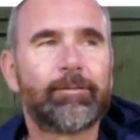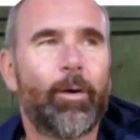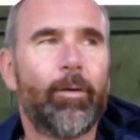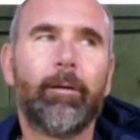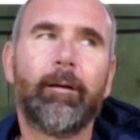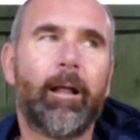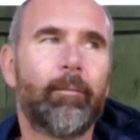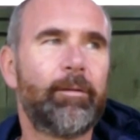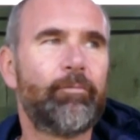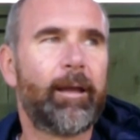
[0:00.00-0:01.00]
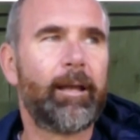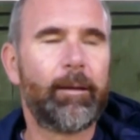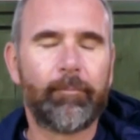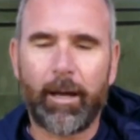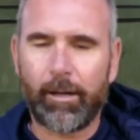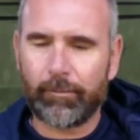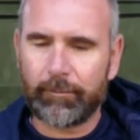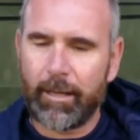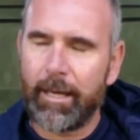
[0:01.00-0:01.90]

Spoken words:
So I'll be ringing him now,